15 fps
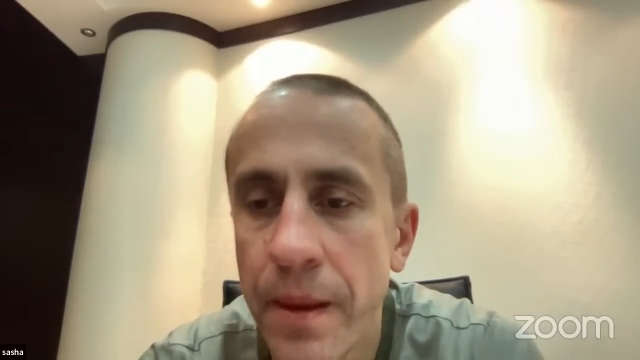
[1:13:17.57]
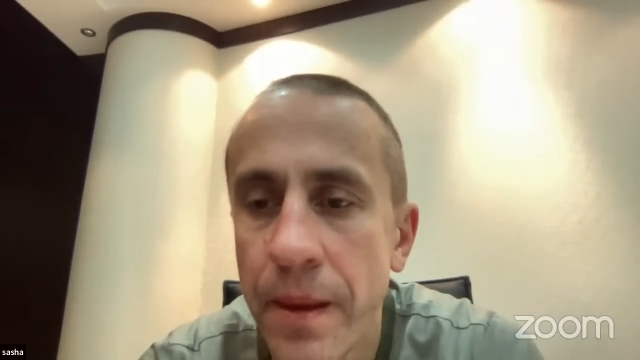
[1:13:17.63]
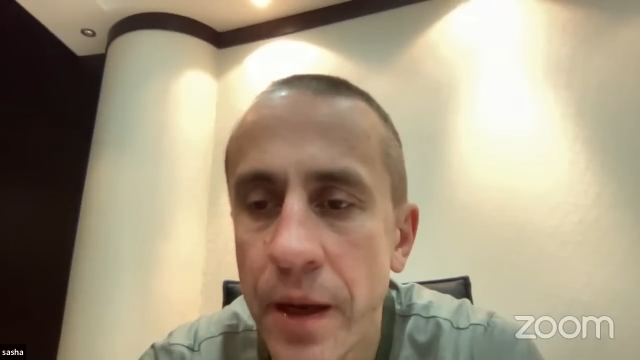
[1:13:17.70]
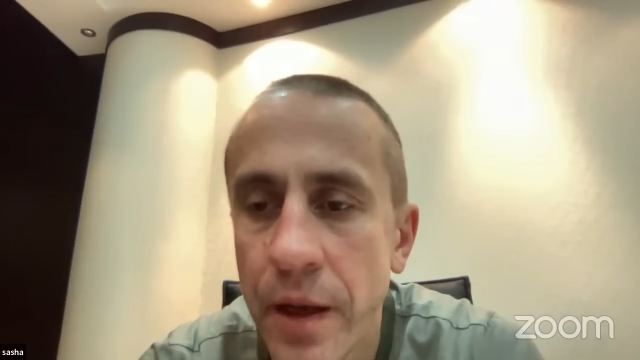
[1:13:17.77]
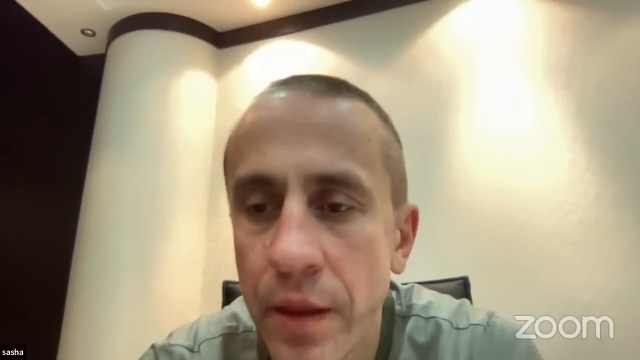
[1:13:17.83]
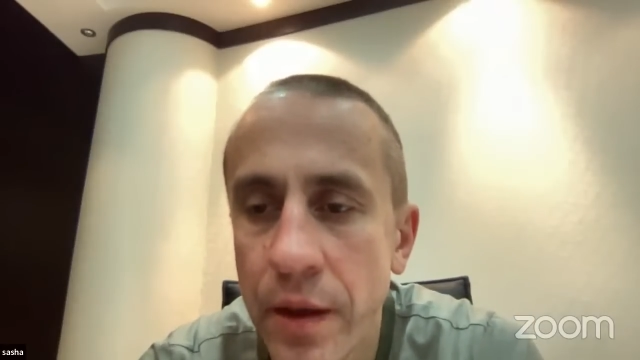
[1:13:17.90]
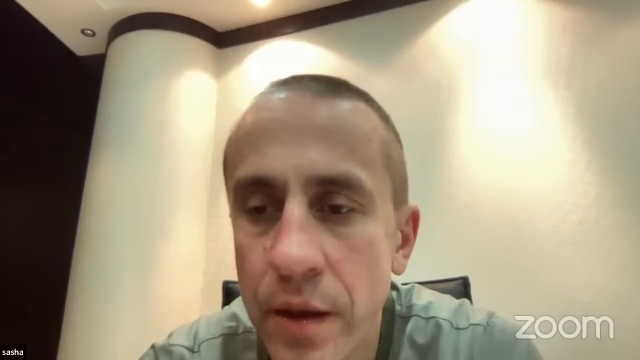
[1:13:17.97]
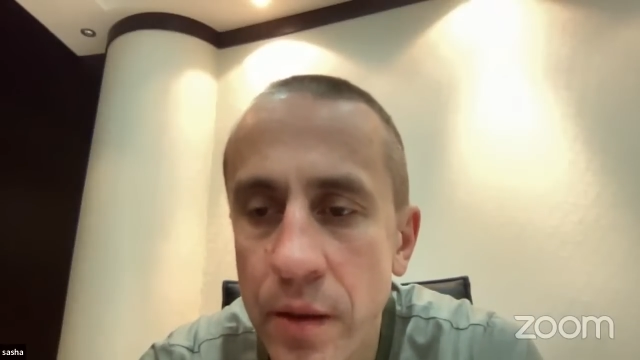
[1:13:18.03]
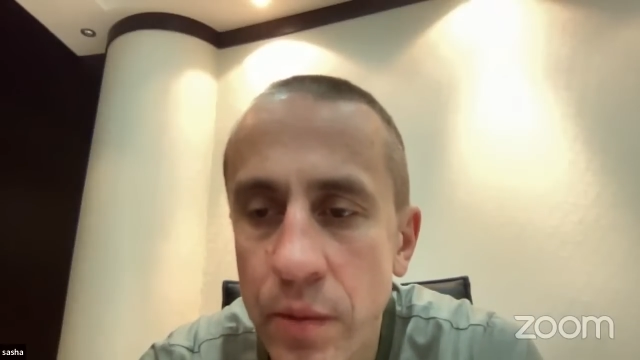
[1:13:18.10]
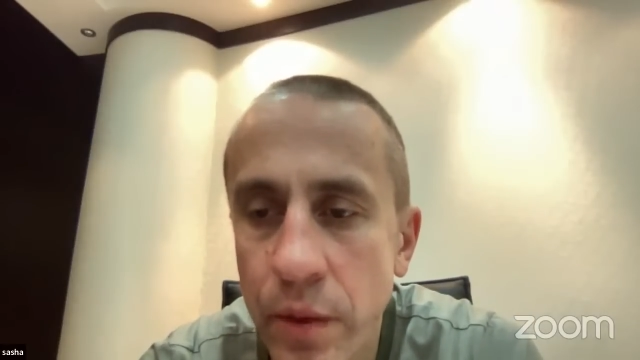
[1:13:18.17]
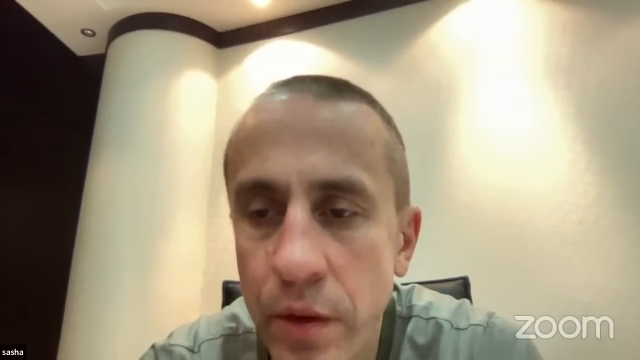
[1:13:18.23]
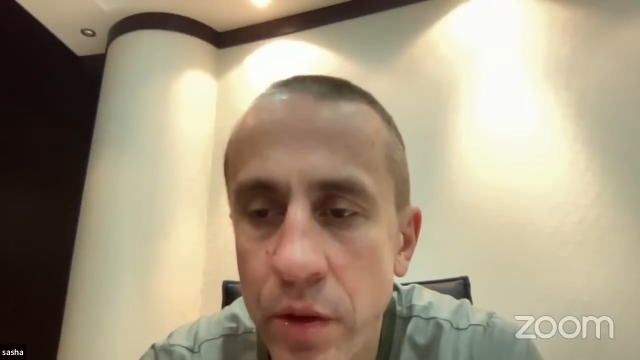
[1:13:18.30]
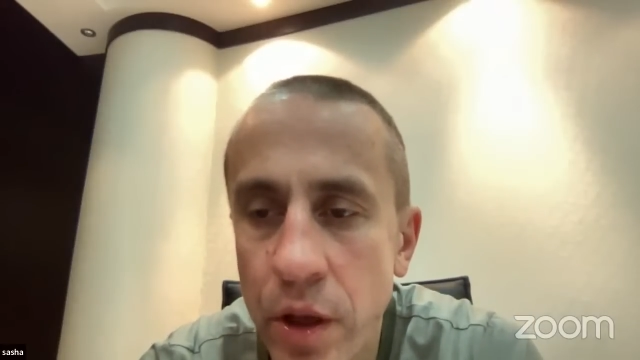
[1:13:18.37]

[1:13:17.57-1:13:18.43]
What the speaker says: and things will